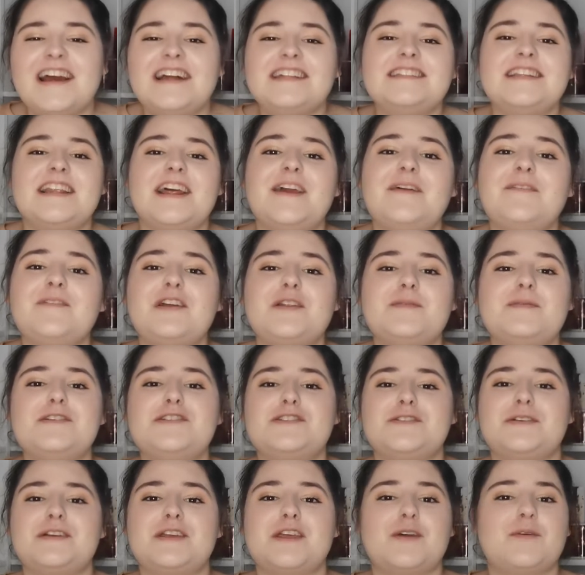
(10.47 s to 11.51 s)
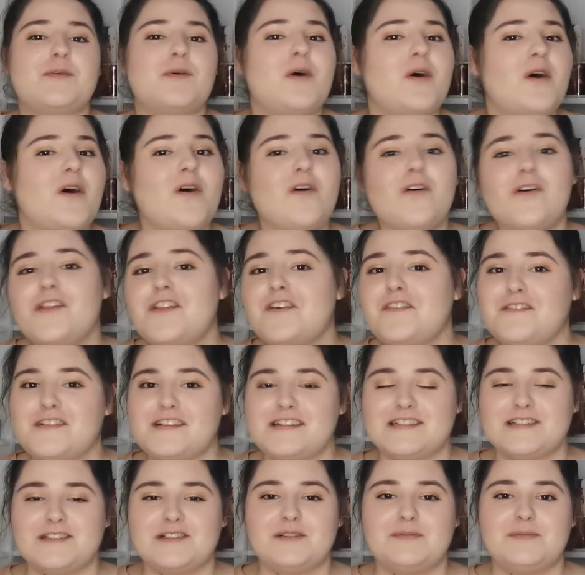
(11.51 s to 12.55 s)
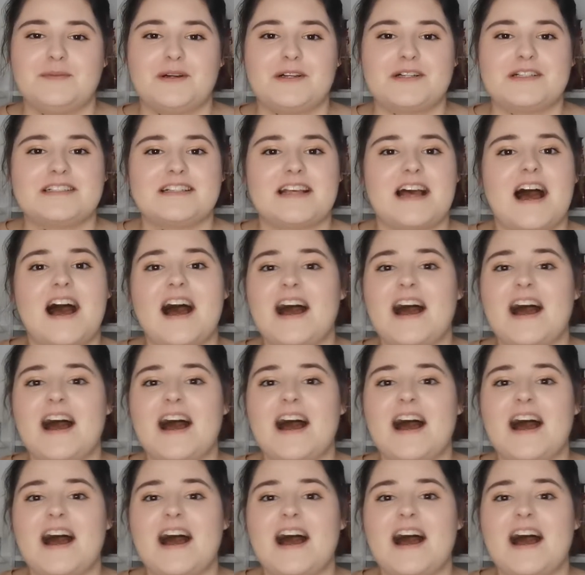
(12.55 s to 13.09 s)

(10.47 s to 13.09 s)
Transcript: Today I'm going to be showing you all the physical books